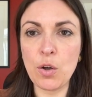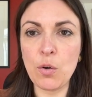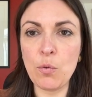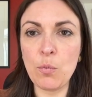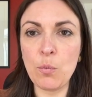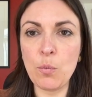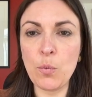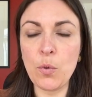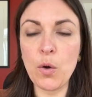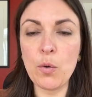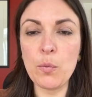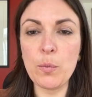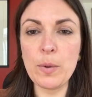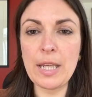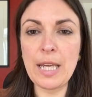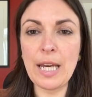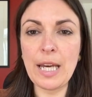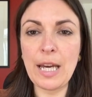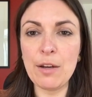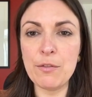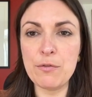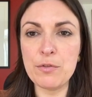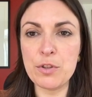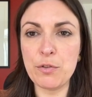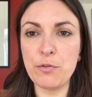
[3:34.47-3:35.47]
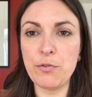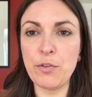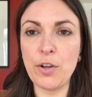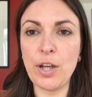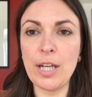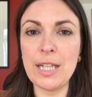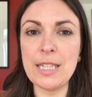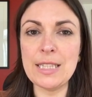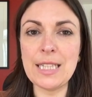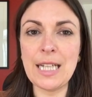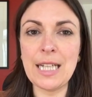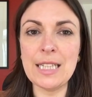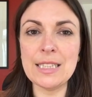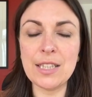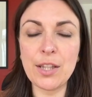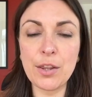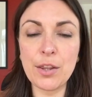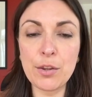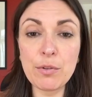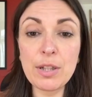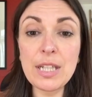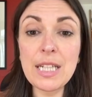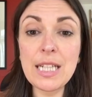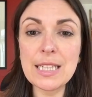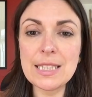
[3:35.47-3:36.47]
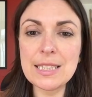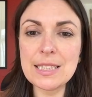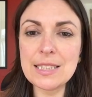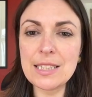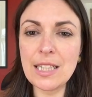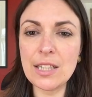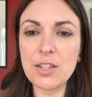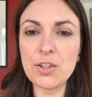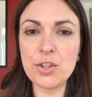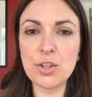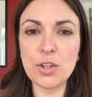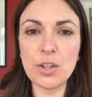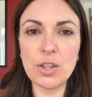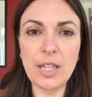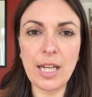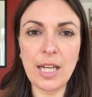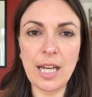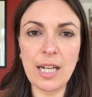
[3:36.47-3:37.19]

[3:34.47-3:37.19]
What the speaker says: on what we have defined as 3 essential